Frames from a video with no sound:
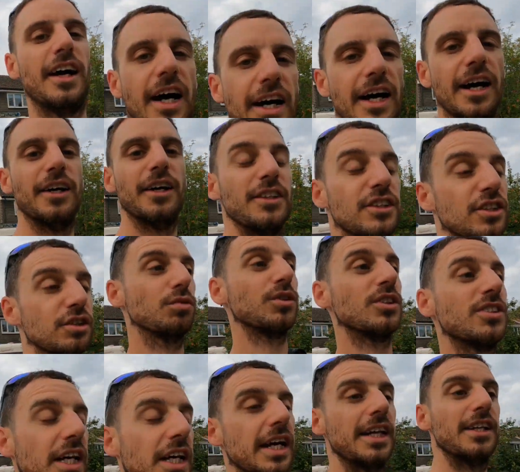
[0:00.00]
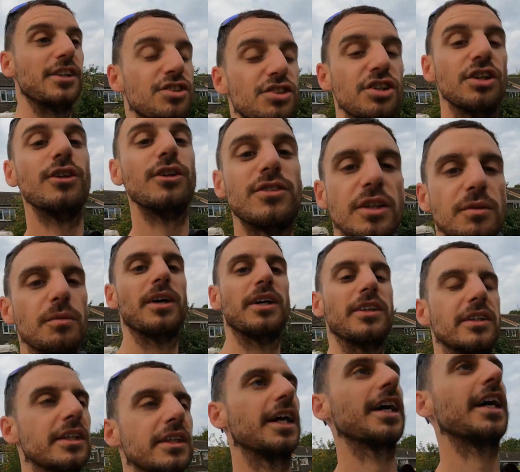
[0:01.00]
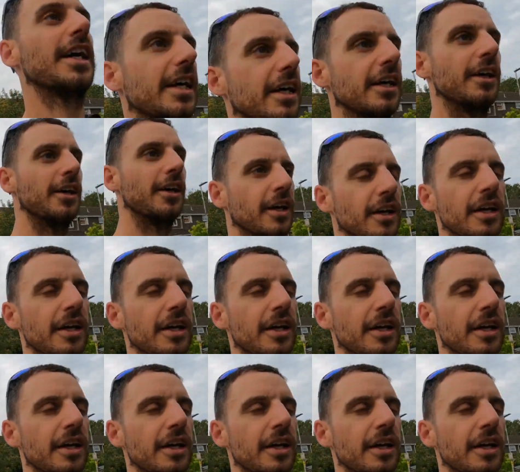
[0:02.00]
And just want to say the shoes I'm wearing today